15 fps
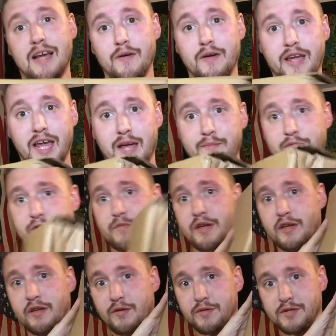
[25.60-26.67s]
how it came to
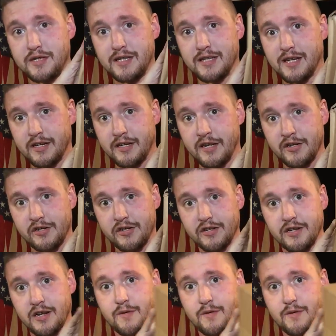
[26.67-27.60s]
me. You see the condition.